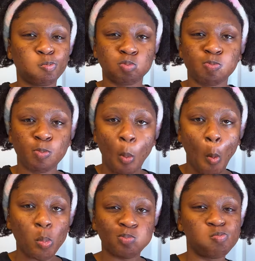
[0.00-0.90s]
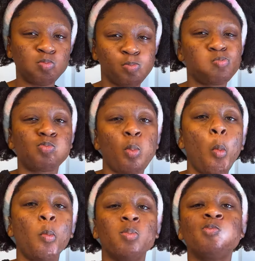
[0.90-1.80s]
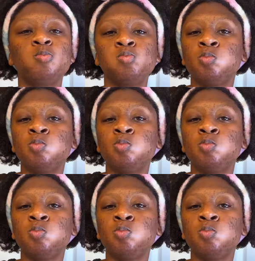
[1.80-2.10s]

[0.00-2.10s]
And I'll go ahead and do